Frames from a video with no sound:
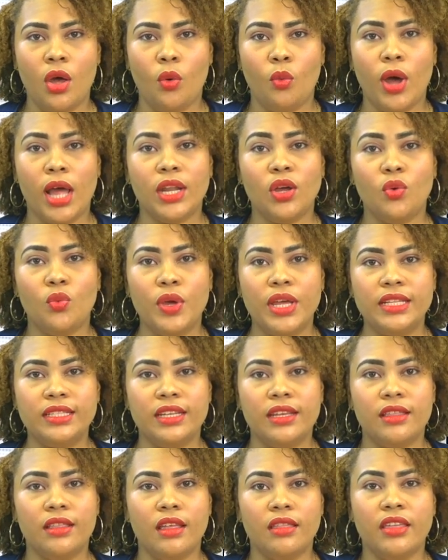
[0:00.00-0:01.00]
while
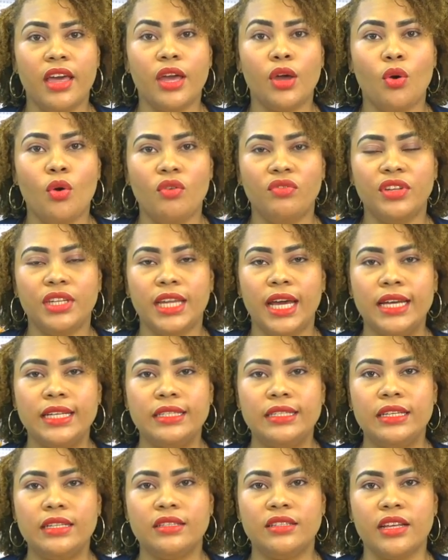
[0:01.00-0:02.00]
awaiting their
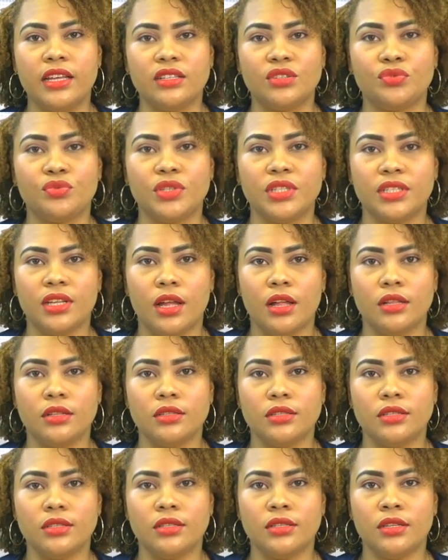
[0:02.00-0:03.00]
COVID-19 test
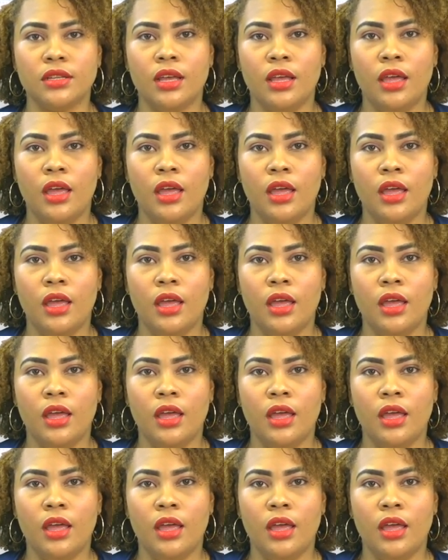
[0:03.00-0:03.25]
results.